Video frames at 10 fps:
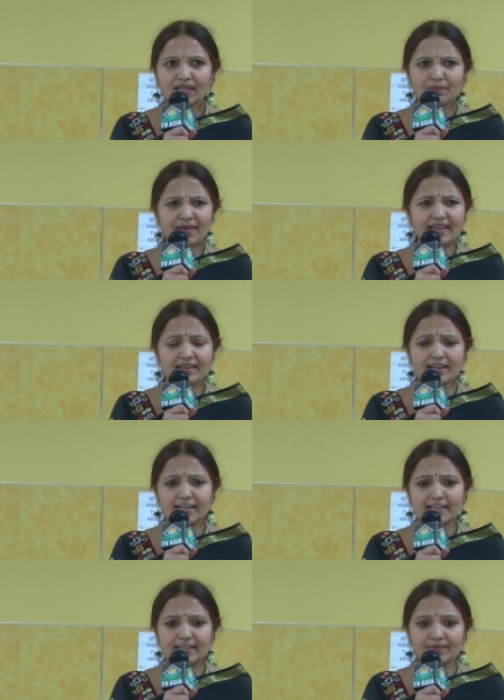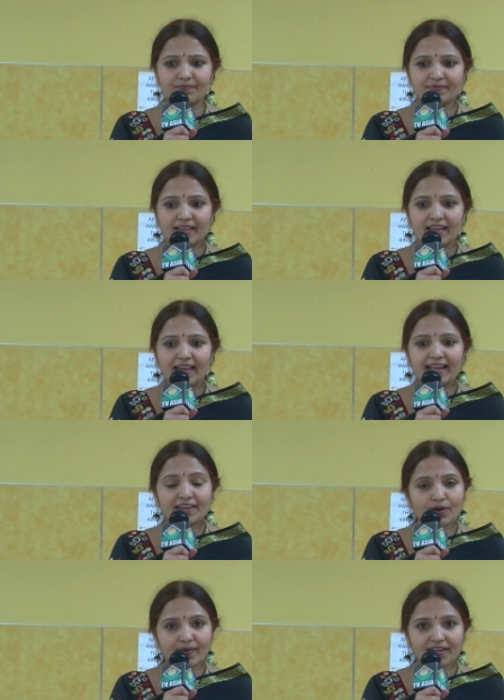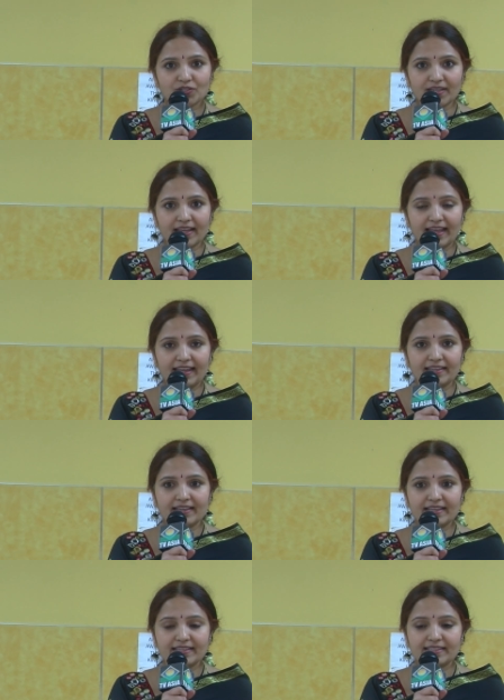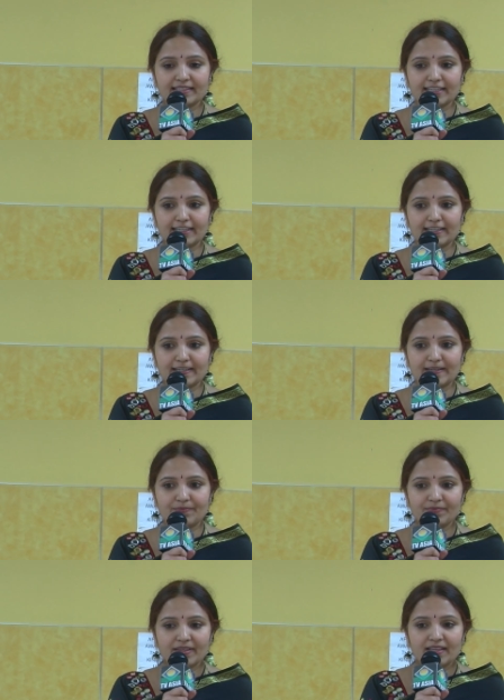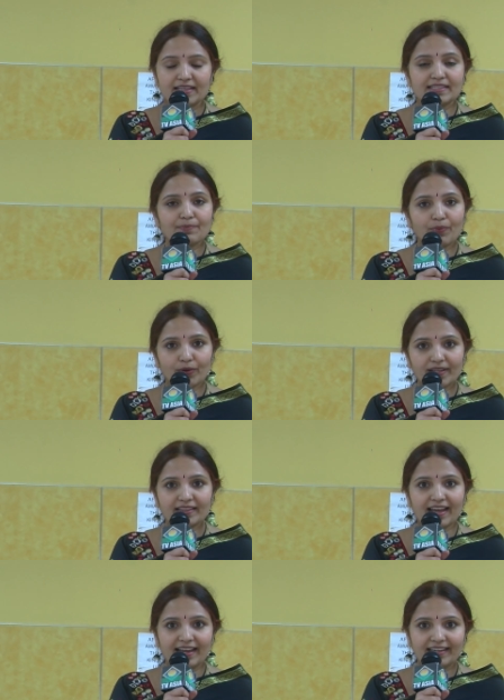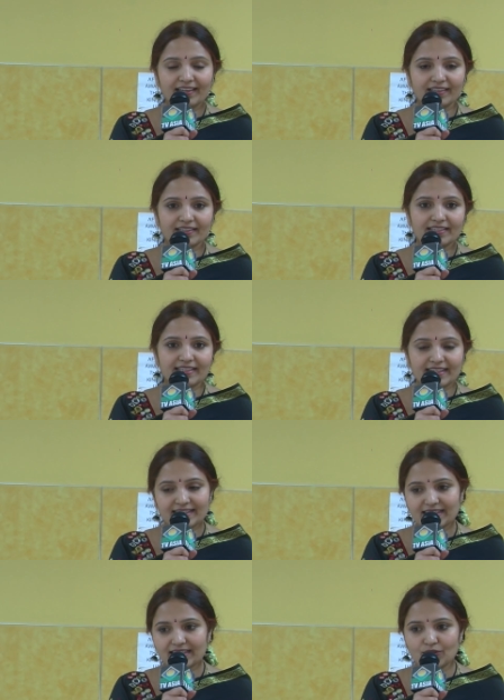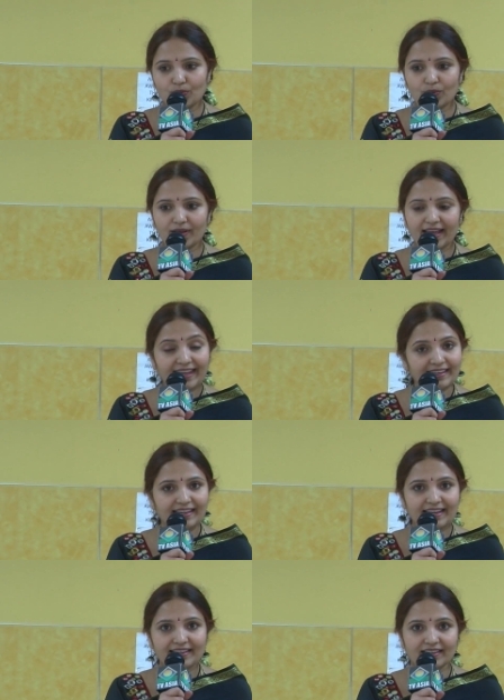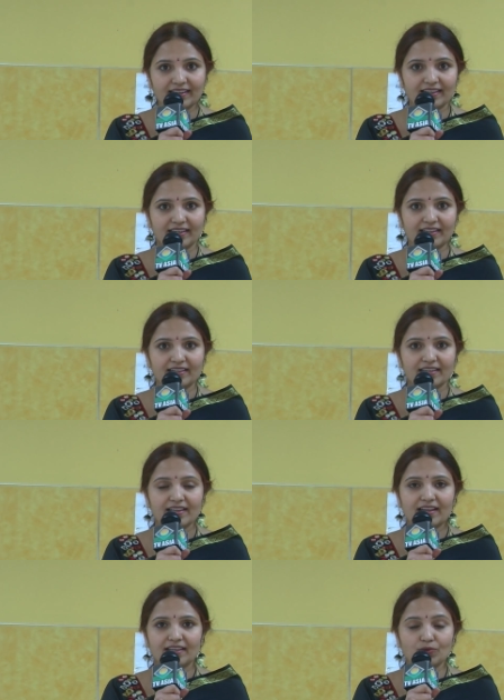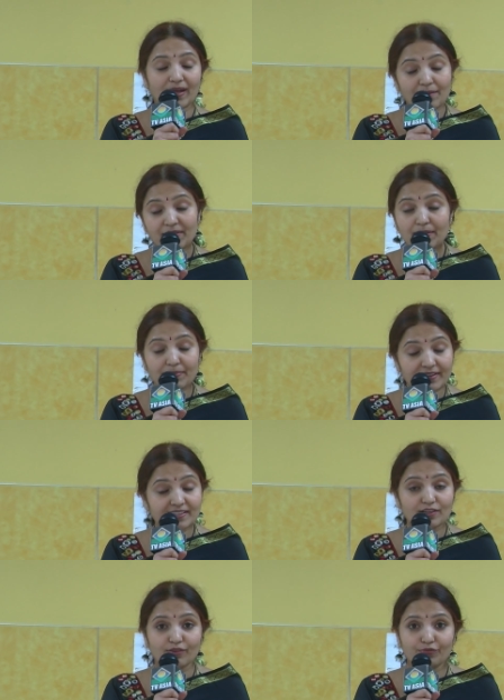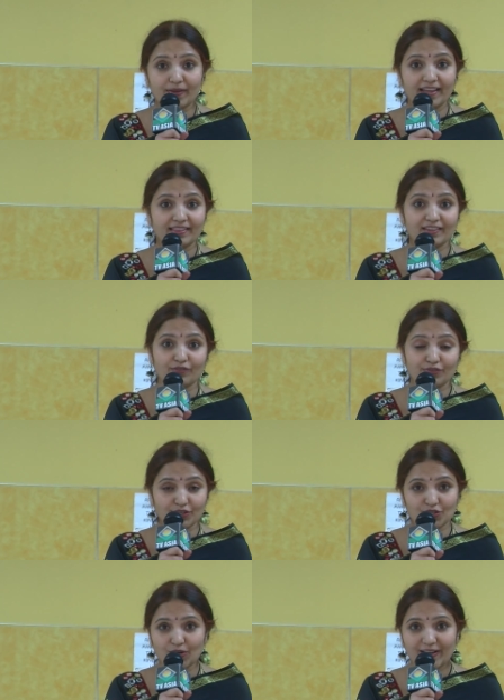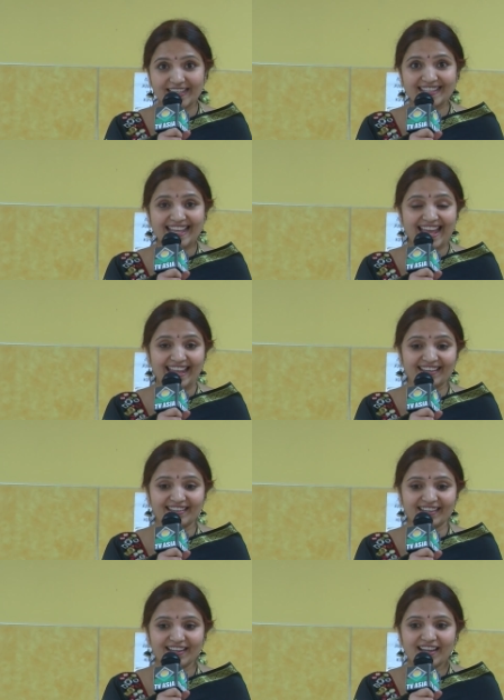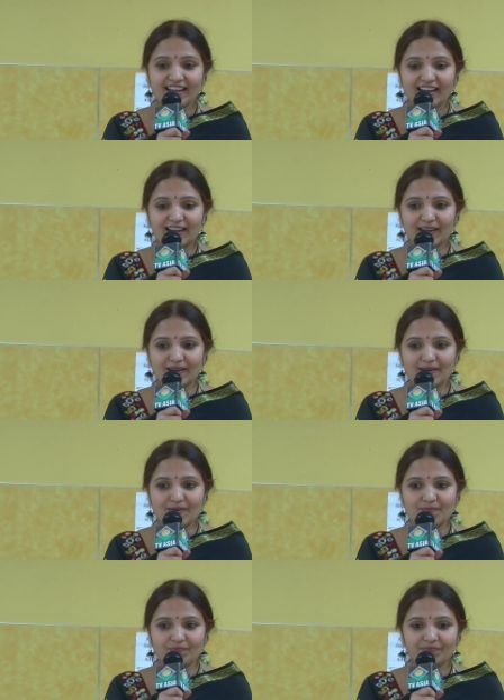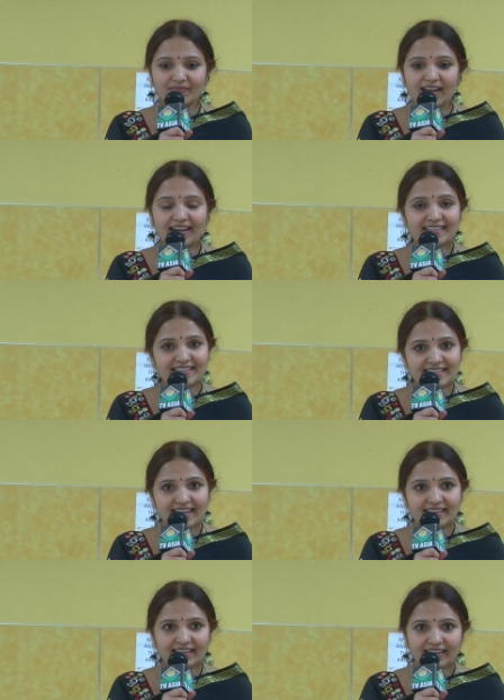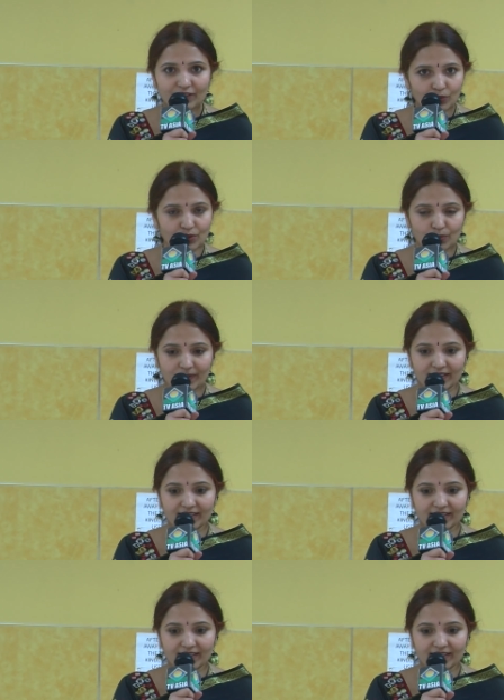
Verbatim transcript: been um, encouraging and he is, he's supporting the idea that yes, you can lead you can be a person of faith of your choice and um, understand the Hindutva